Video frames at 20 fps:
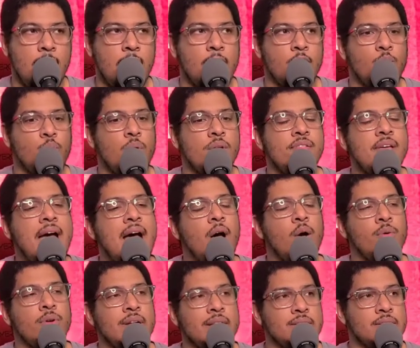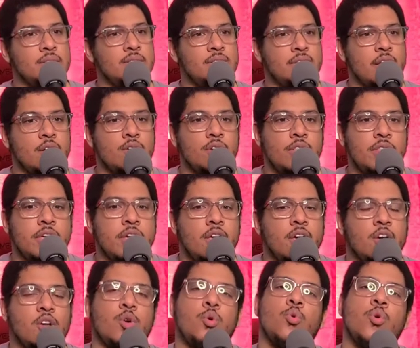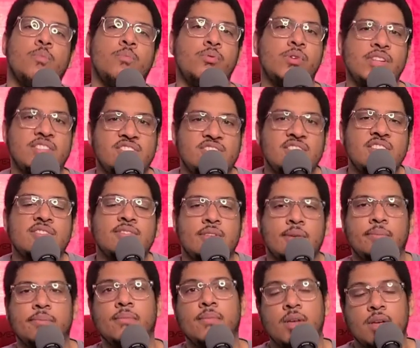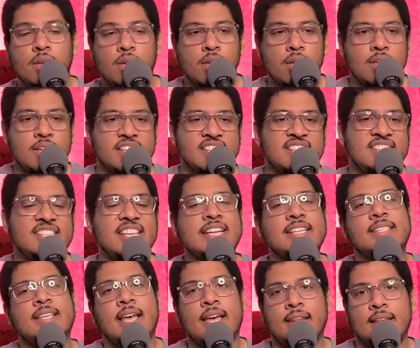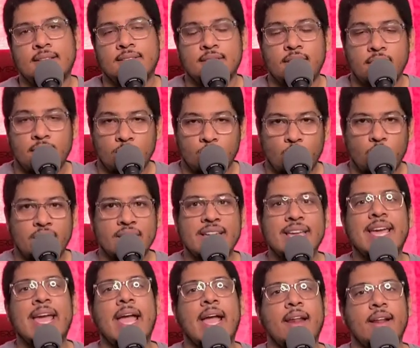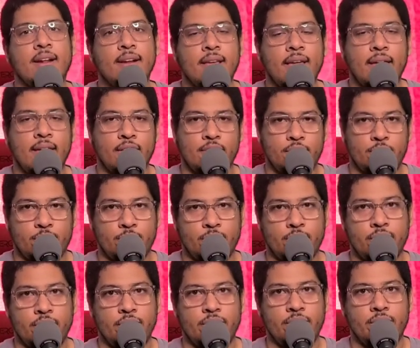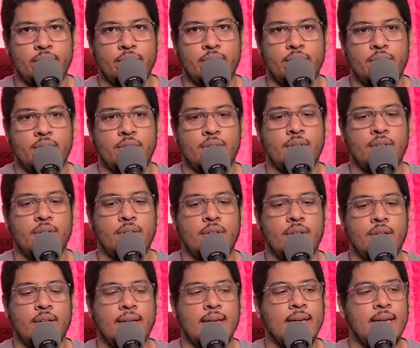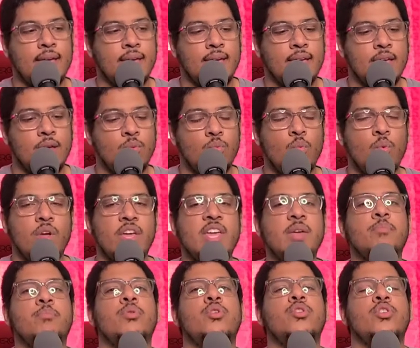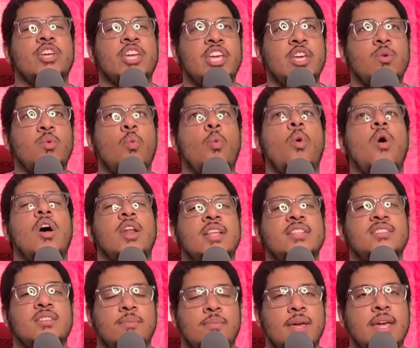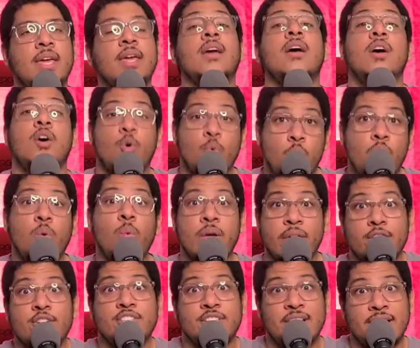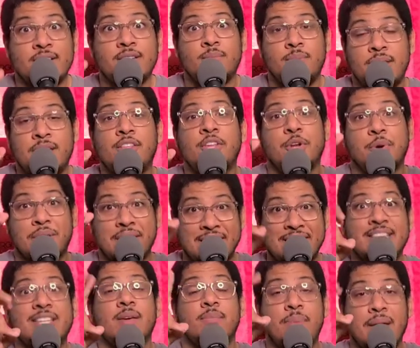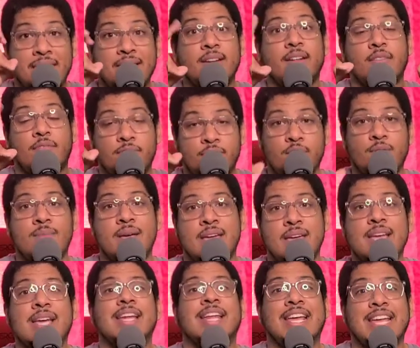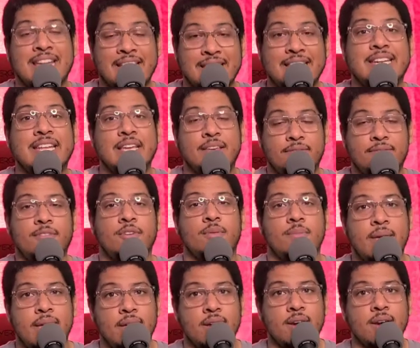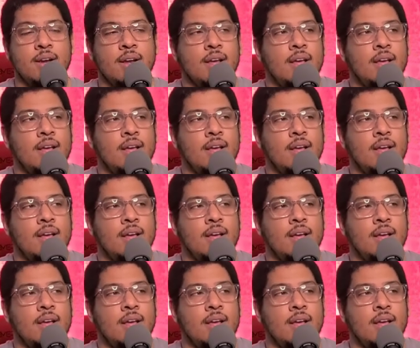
without necessarily a corporate system dictating to him what he can and can't do. He he he he wanted to be what we understand to be you know independent filmmaking, an indie filmmaker.